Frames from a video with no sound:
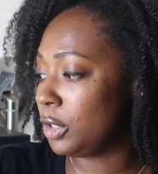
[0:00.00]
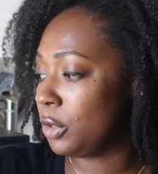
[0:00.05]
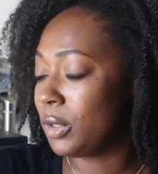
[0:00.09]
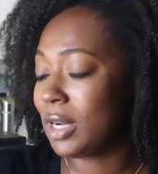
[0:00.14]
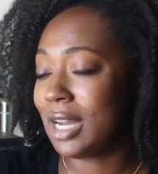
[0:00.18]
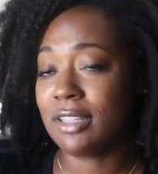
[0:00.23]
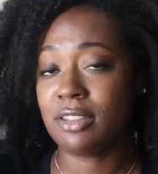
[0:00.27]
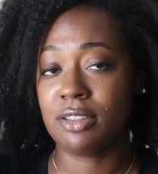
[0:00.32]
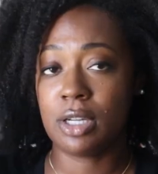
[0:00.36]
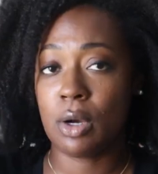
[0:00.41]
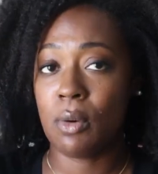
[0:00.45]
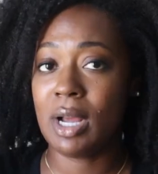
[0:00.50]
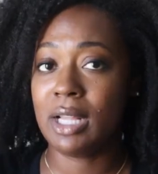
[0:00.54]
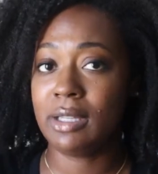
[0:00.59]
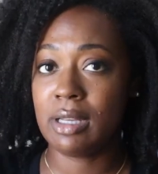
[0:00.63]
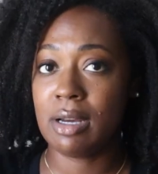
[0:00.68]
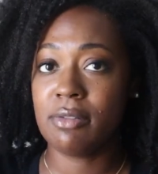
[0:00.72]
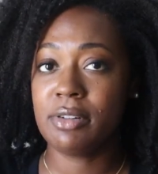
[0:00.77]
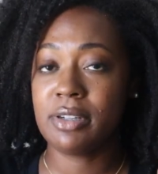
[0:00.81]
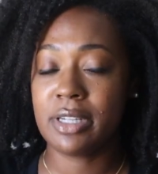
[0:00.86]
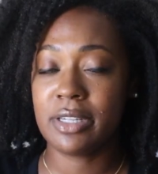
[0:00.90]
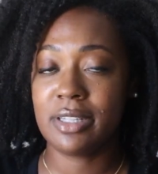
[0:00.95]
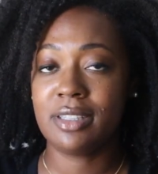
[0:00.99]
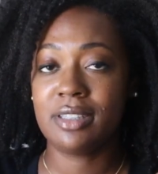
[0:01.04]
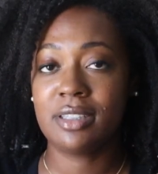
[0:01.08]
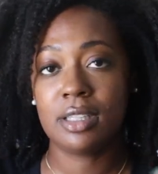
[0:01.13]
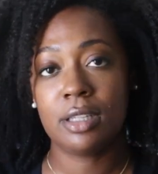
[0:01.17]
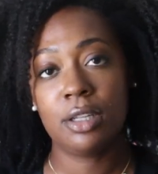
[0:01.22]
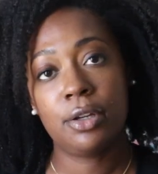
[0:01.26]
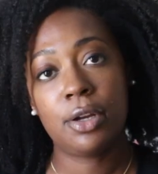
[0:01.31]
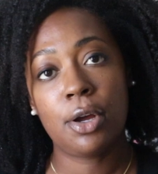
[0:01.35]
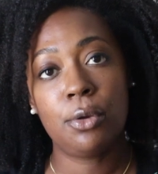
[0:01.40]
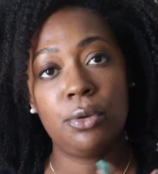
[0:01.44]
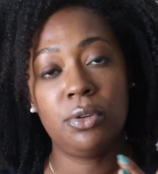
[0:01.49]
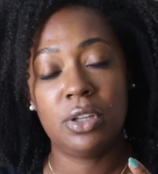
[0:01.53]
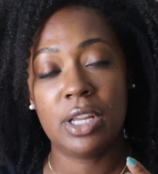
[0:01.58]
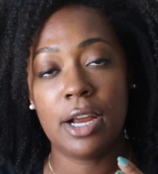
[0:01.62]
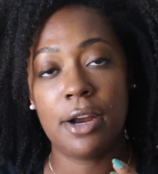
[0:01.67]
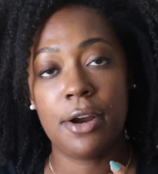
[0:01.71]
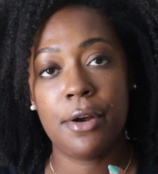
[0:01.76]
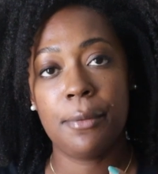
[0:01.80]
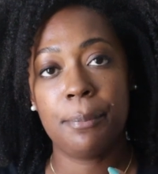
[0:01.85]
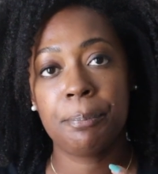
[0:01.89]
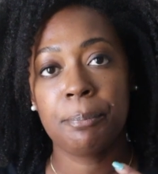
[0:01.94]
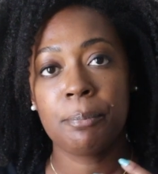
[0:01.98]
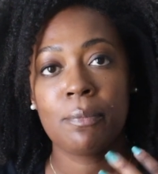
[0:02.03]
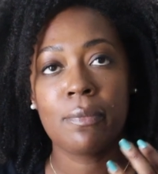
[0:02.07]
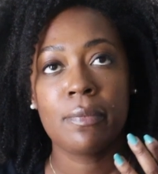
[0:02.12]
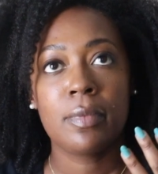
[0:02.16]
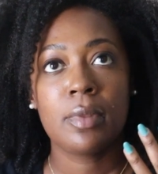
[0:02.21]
You guys know I love a good silicone serum.